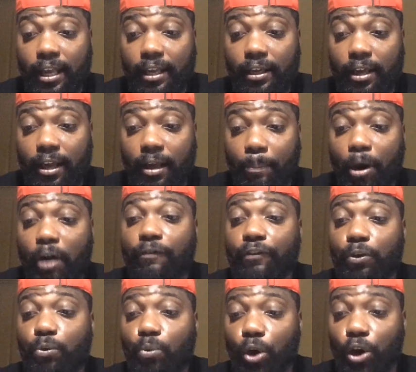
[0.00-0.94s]
perfect
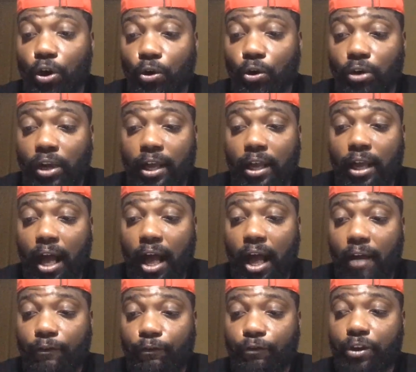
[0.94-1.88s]
world,
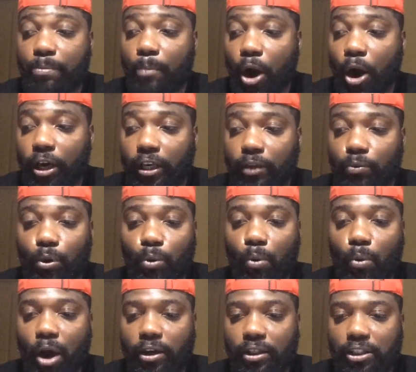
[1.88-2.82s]
free market will
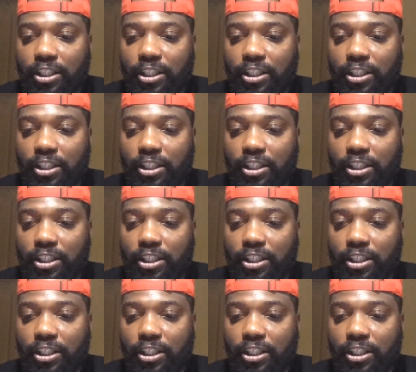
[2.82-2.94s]
work just